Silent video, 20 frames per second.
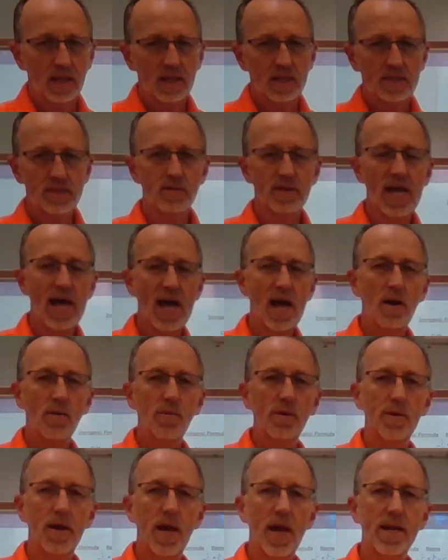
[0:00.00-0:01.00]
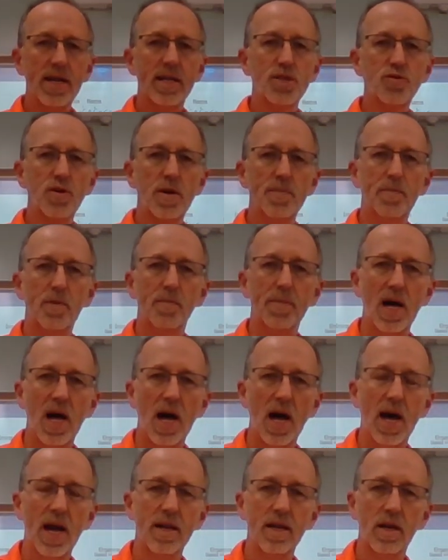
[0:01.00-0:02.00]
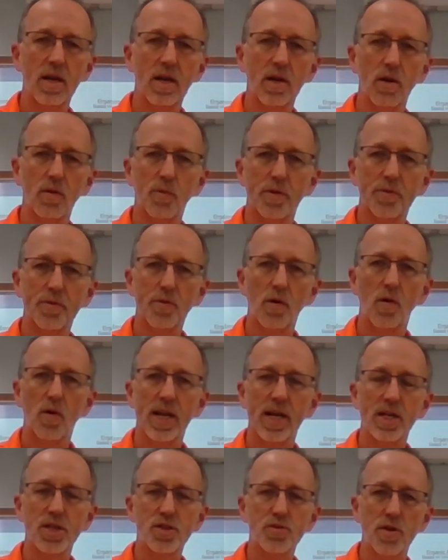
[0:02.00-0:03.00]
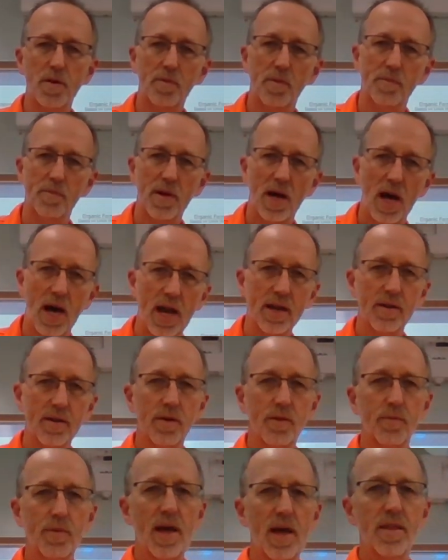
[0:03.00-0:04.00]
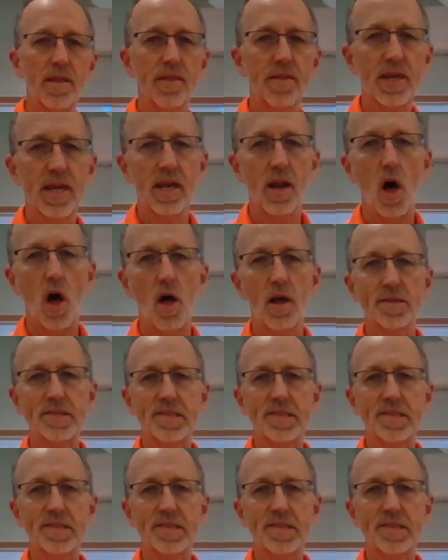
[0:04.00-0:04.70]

So now we're adding a triple bond, or we're throwing in a triple bond rather than all